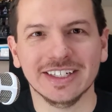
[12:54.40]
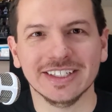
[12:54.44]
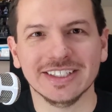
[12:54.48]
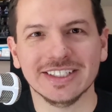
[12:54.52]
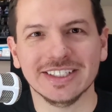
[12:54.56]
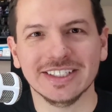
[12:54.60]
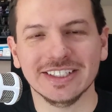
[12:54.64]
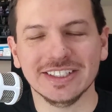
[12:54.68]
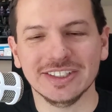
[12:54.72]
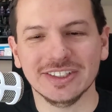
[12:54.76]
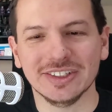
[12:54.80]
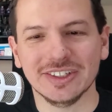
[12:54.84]

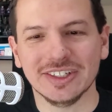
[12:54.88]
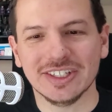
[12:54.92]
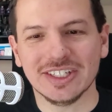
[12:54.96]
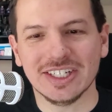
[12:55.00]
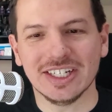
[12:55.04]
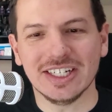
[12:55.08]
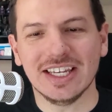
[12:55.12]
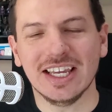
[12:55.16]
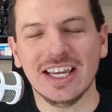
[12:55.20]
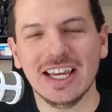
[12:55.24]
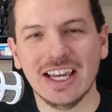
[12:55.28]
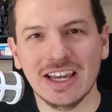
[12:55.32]
to
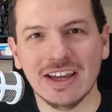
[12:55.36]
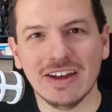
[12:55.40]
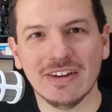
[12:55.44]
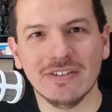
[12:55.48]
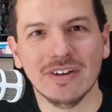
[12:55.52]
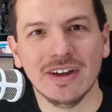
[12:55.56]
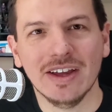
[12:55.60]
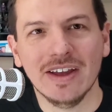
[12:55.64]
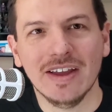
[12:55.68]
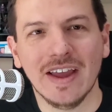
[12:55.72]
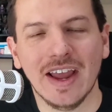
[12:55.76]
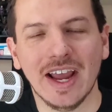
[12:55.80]
give.
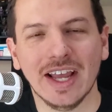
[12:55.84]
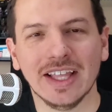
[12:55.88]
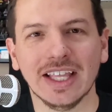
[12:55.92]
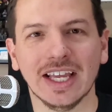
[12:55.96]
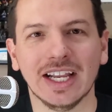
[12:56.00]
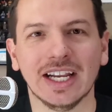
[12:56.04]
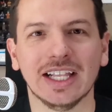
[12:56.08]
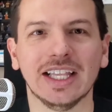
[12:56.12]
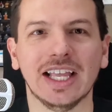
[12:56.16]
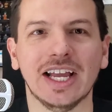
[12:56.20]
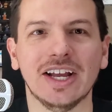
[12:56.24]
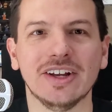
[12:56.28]
And
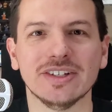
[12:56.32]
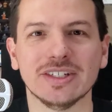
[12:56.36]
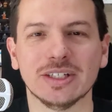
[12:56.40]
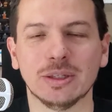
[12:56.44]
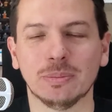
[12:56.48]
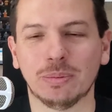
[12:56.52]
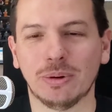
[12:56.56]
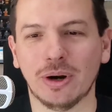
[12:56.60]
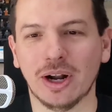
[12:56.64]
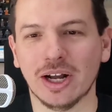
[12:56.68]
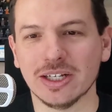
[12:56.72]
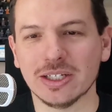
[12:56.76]
that allows the
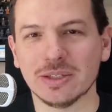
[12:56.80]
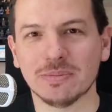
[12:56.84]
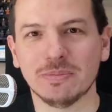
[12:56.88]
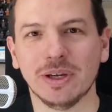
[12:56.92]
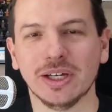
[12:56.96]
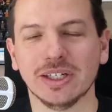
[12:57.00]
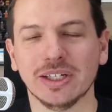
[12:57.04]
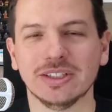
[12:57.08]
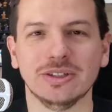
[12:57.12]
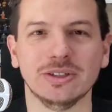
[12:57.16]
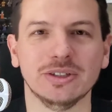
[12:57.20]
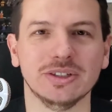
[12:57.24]

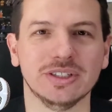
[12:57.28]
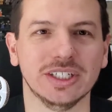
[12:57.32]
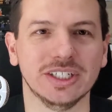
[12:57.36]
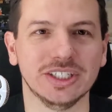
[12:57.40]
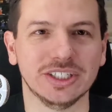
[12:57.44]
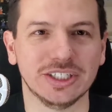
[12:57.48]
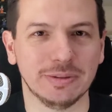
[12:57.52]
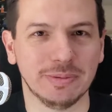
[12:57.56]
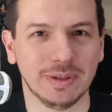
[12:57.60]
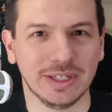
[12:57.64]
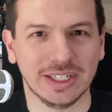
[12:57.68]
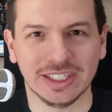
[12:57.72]
prospect to
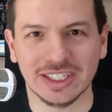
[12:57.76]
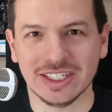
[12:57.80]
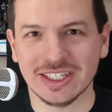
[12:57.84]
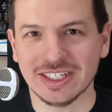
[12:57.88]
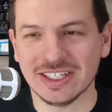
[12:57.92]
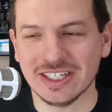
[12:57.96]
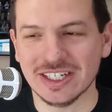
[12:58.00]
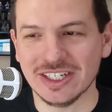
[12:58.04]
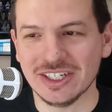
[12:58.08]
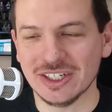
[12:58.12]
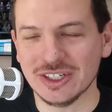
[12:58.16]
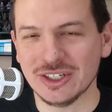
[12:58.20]
essentially make a
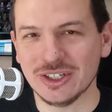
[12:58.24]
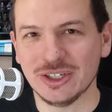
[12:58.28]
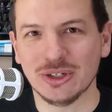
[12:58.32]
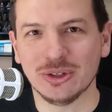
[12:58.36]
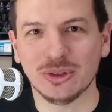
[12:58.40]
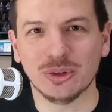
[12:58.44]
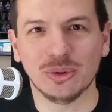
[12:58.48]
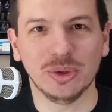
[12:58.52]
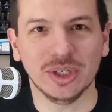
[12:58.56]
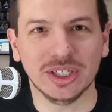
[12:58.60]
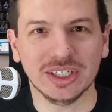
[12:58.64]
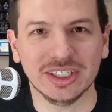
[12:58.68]
decision too
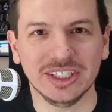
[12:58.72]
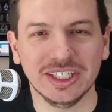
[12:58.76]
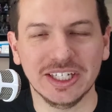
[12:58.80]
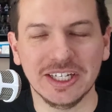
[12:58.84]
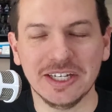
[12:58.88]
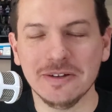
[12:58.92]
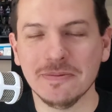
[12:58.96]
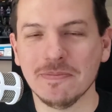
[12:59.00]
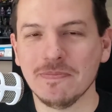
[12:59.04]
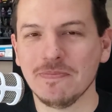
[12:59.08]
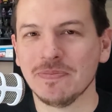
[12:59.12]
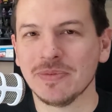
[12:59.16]

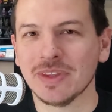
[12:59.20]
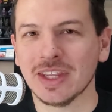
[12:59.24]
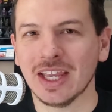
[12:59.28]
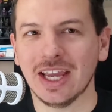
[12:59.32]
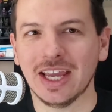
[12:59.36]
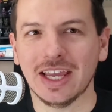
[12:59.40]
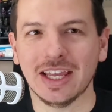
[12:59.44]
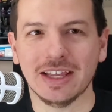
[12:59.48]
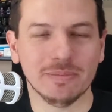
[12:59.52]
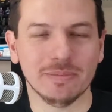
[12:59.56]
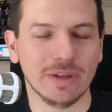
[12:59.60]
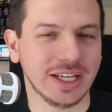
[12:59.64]
quickly
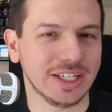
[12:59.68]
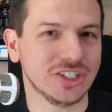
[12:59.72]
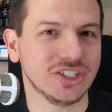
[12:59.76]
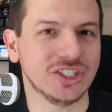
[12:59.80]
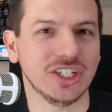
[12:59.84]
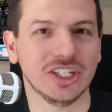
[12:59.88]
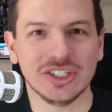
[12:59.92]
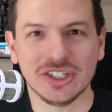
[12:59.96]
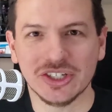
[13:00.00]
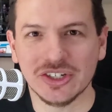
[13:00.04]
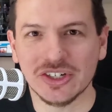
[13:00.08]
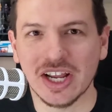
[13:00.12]
and like
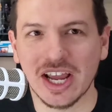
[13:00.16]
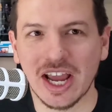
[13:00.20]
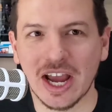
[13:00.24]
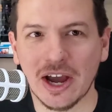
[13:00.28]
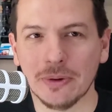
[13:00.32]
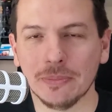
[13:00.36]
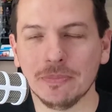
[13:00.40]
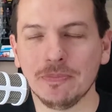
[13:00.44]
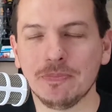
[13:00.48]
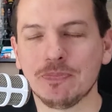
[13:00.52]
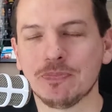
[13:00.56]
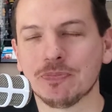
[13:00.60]
shut you
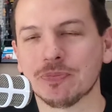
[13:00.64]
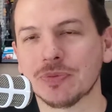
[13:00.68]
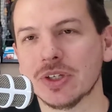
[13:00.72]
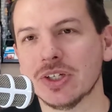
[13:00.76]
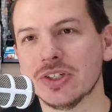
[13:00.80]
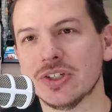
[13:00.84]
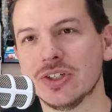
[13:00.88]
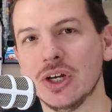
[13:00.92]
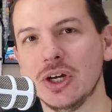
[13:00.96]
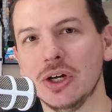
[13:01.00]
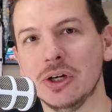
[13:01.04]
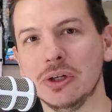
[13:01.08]
down.
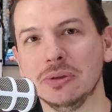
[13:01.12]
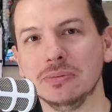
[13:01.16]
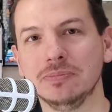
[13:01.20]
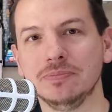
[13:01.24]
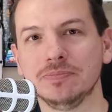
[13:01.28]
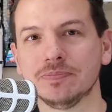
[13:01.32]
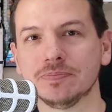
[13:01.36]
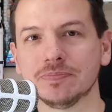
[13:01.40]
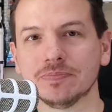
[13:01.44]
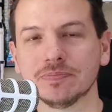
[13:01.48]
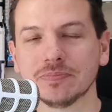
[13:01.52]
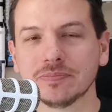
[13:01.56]
So
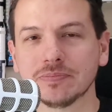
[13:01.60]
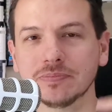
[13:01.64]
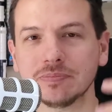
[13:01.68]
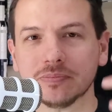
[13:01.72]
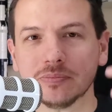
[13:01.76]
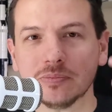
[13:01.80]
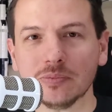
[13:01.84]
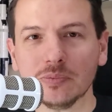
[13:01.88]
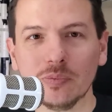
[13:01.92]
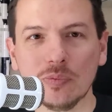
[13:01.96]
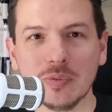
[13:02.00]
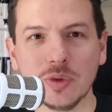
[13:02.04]

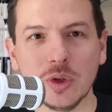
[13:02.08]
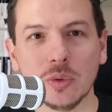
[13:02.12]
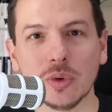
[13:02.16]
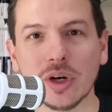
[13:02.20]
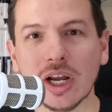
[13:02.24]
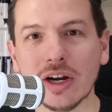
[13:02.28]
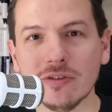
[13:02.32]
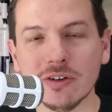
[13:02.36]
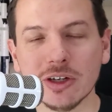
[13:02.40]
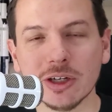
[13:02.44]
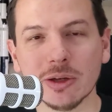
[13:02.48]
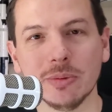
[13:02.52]
what
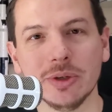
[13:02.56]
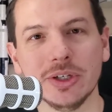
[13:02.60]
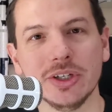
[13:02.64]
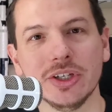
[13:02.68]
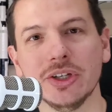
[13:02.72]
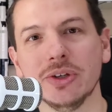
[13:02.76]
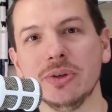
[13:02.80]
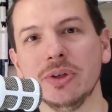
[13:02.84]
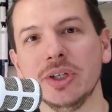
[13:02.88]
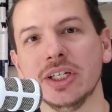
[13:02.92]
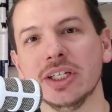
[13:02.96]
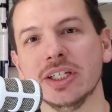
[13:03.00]
I recommend
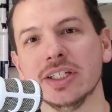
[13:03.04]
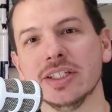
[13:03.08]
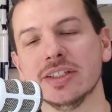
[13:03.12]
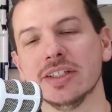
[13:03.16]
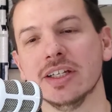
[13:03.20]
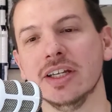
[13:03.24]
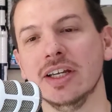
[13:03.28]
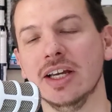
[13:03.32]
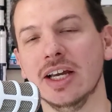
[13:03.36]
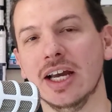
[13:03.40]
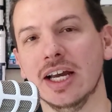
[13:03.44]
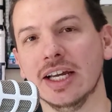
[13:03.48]
doing is,
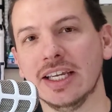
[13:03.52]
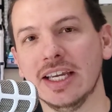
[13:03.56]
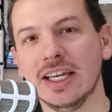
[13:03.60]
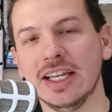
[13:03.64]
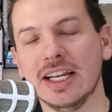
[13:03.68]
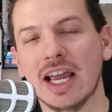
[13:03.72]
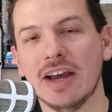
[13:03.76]
again,